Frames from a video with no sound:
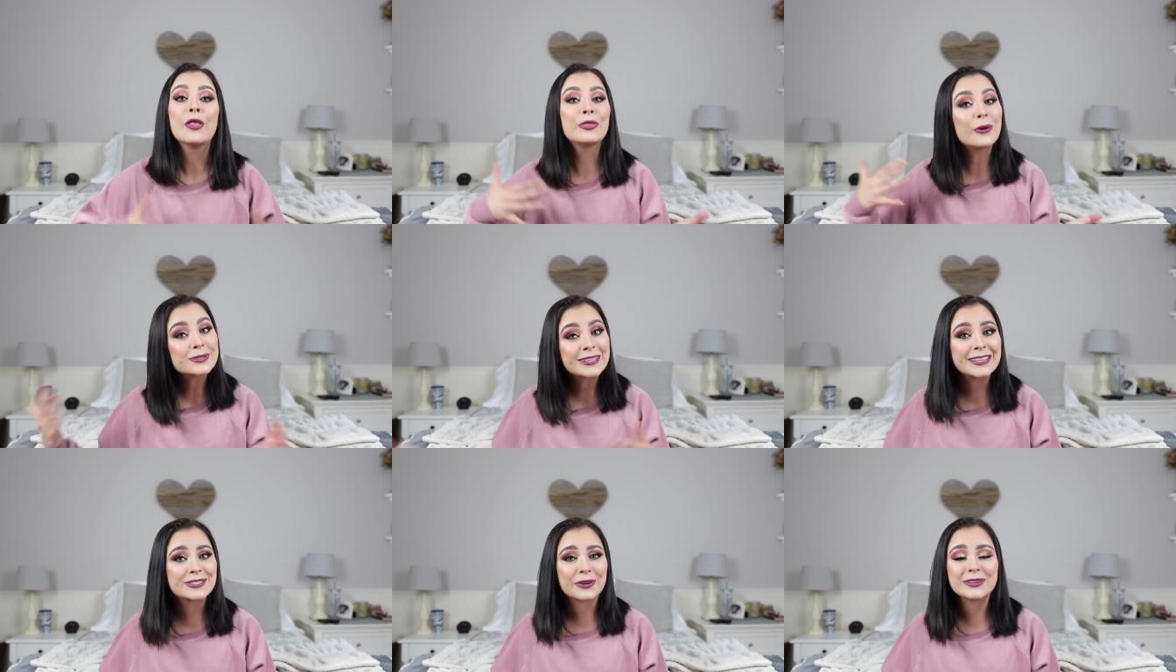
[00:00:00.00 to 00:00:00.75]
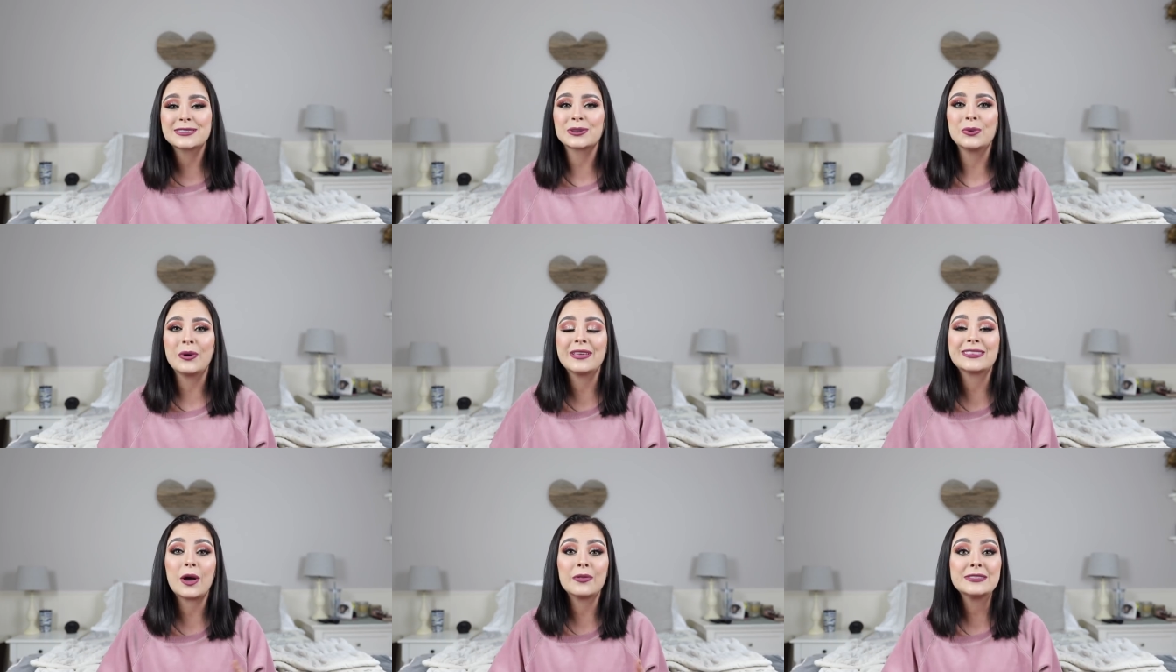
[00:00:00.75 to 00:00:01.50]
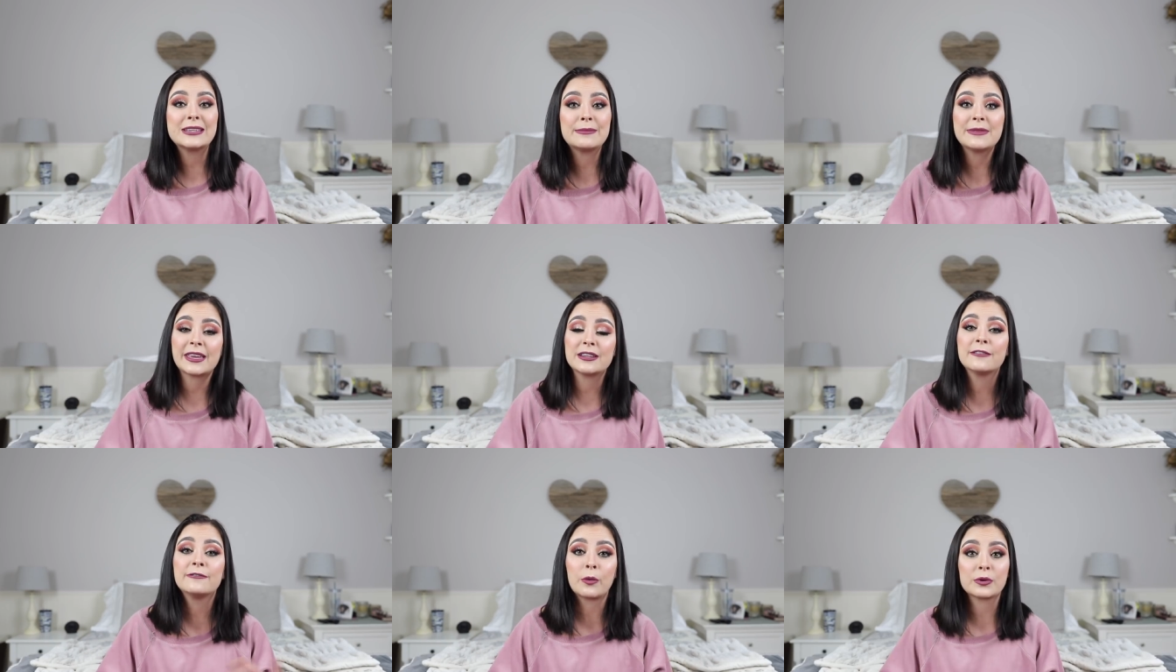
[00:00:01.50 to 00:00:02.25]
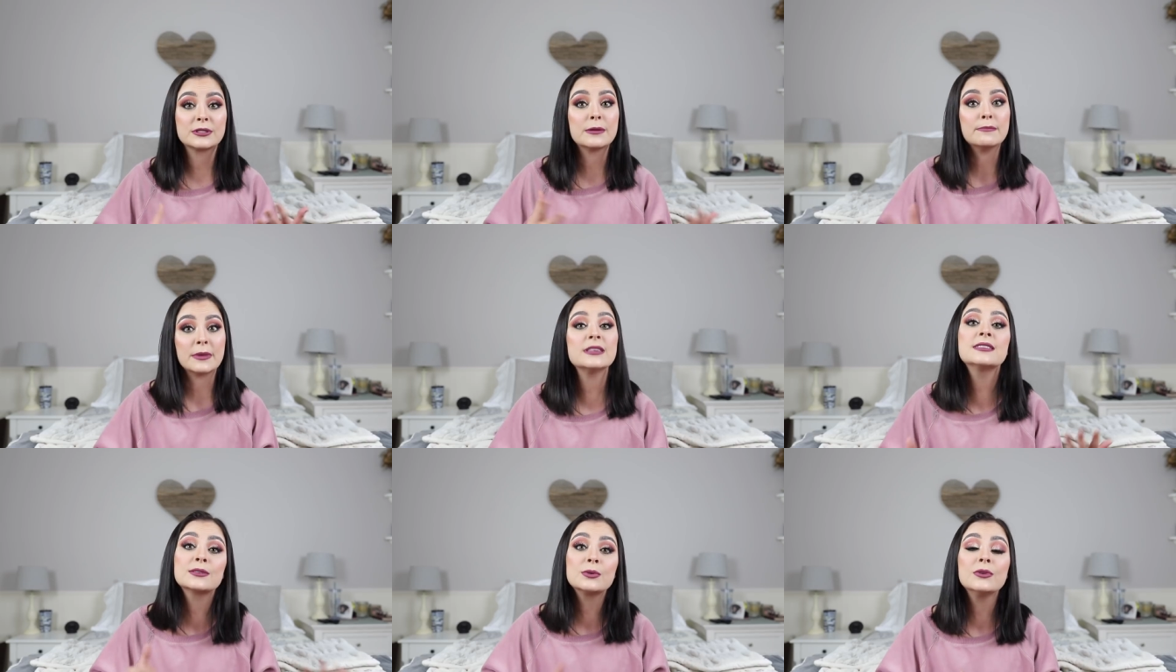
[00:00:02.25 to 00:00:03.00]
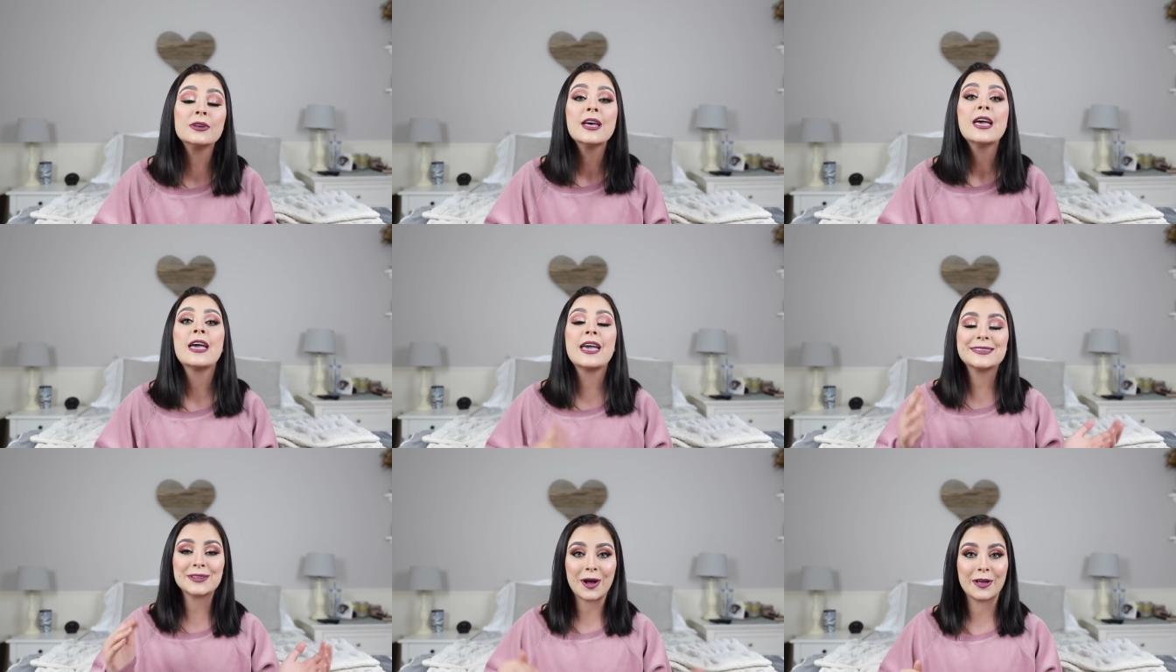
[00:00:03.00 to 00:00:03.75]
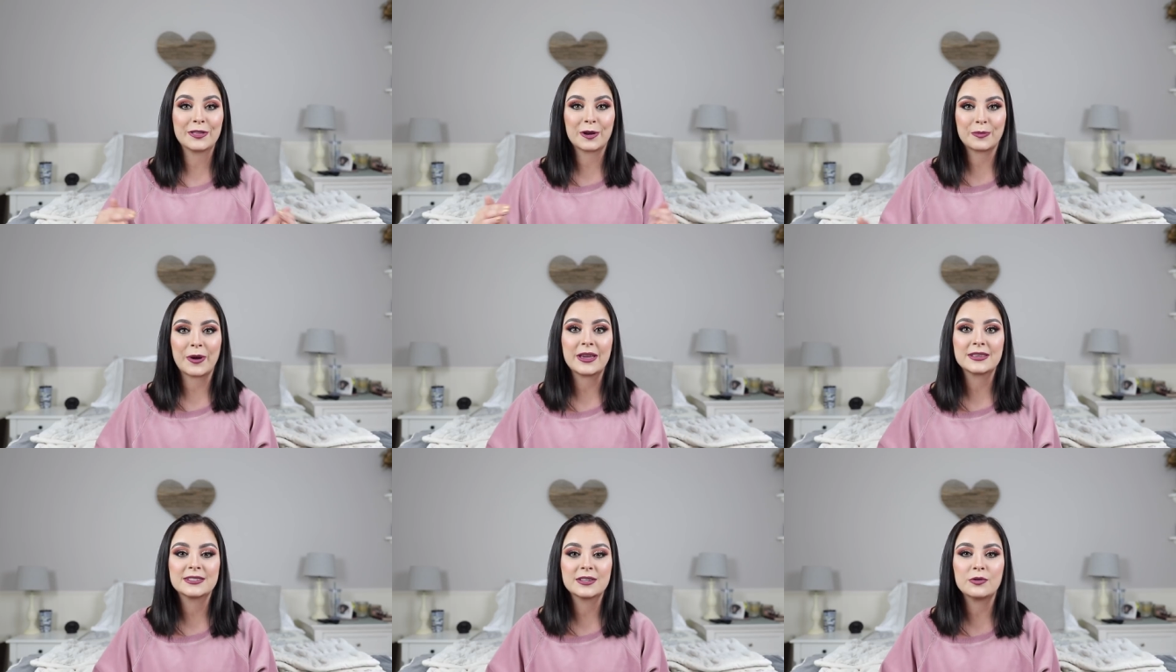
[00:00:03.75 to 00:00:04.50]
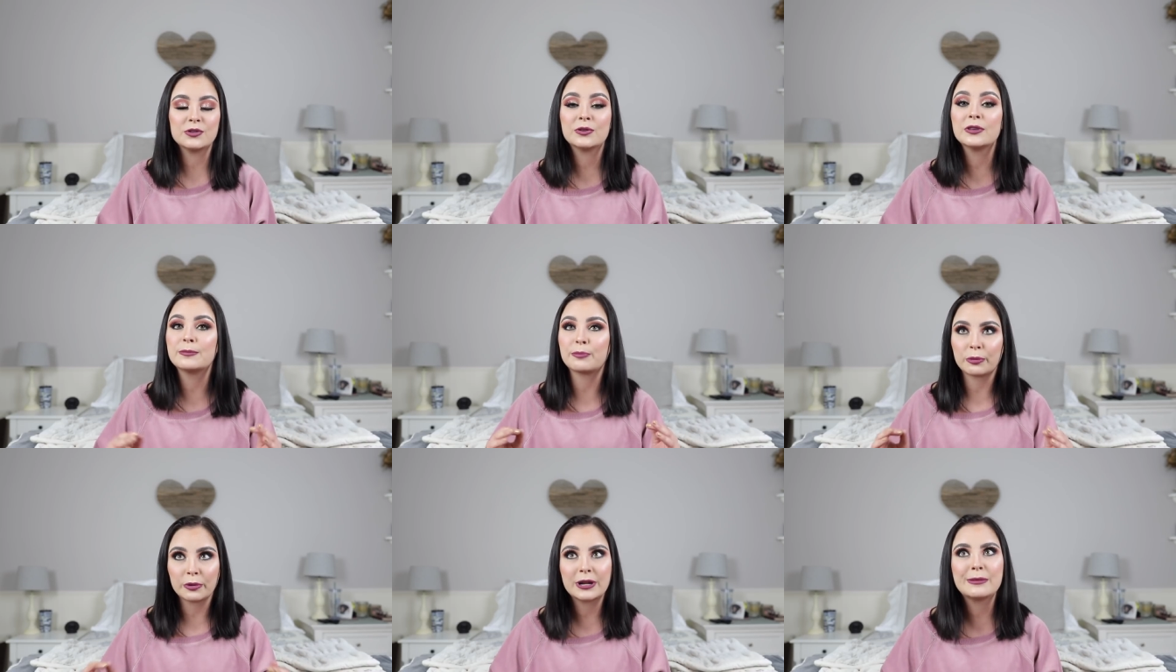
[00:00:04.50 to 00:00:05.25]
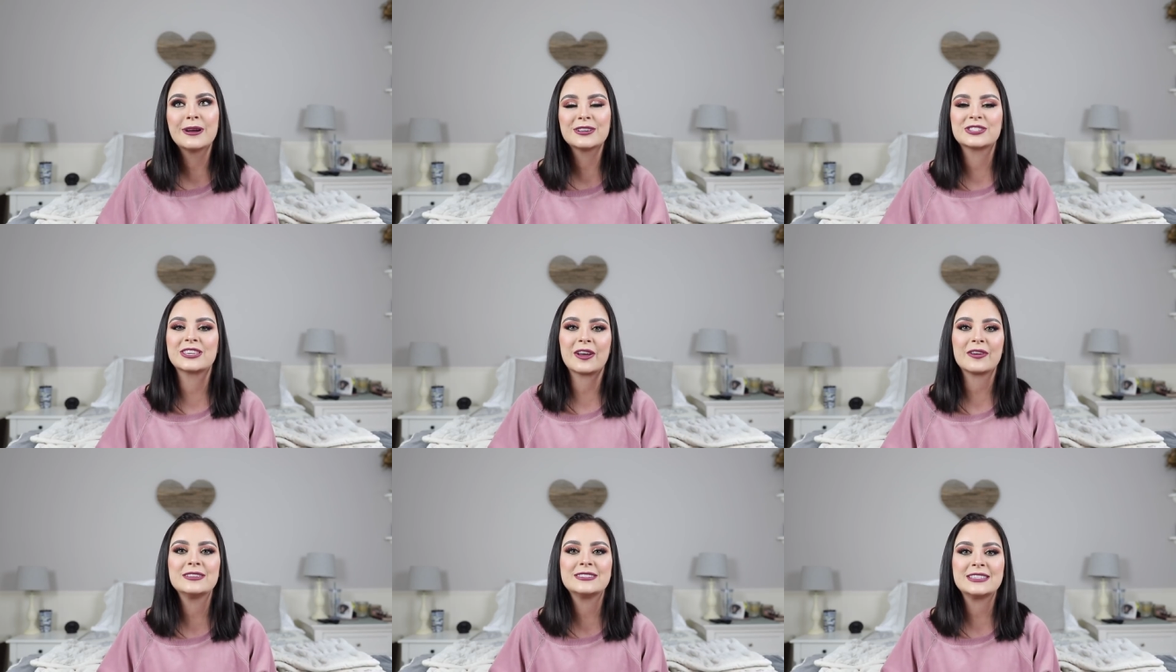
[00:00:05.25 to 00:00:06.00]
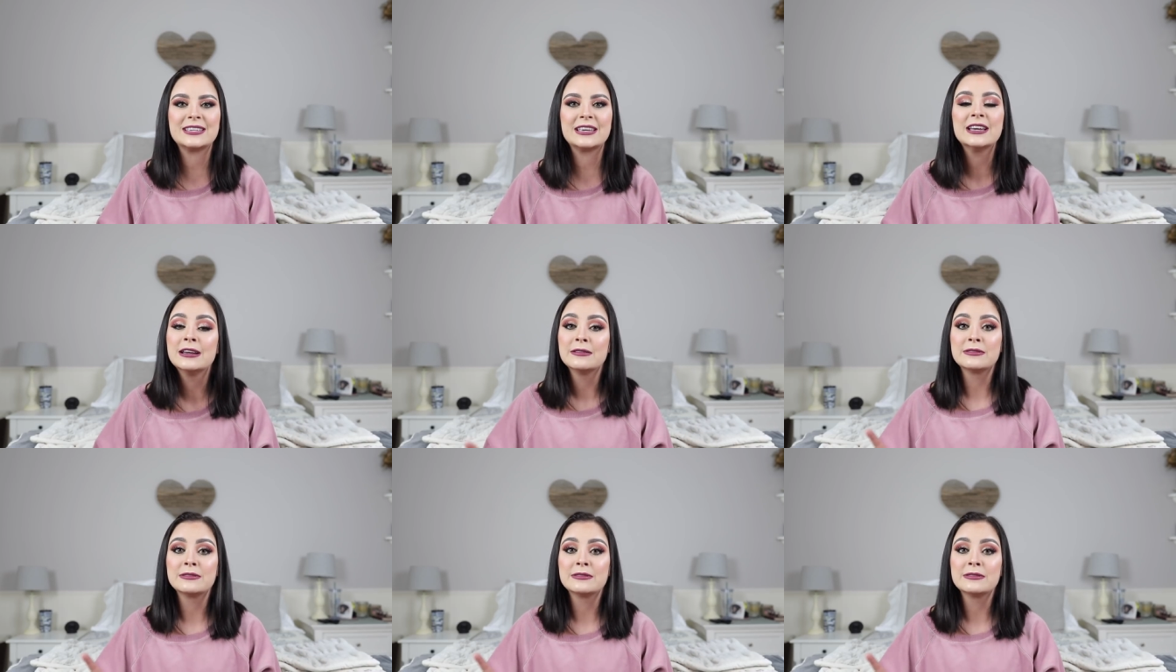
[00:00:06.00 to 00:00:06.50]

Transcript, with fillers: Those kids are in school, and the only time they can afford to miss school is on their break. So you can pretty much guarantee